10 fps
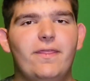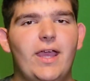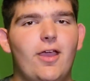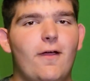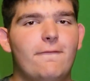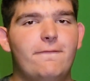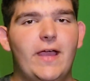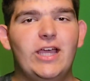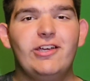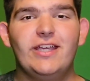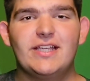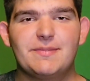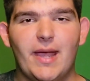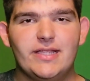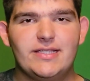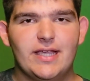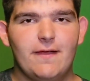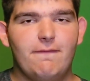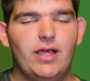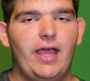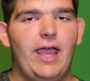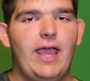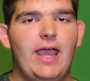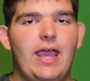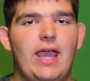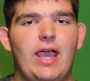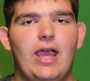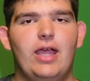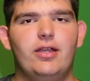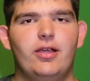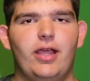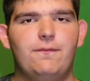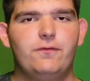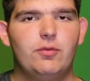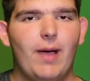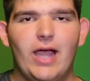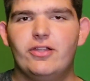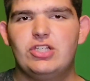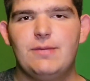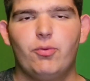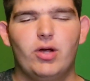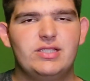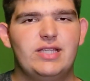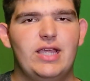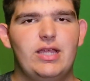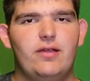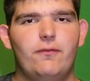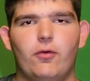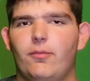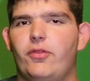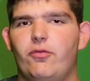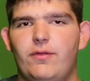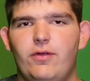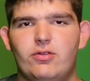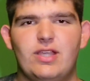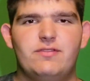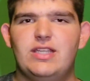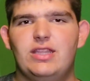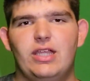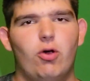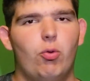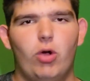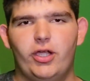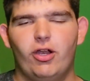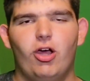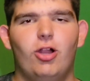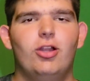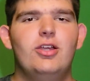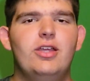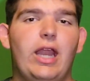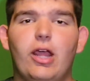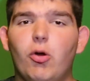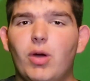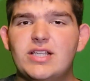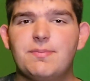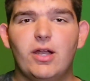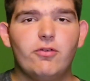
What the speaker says: they are very expensive, and if you buy the cheap ones, from the reviews I've seen, they don't work at all. And I don't want to spend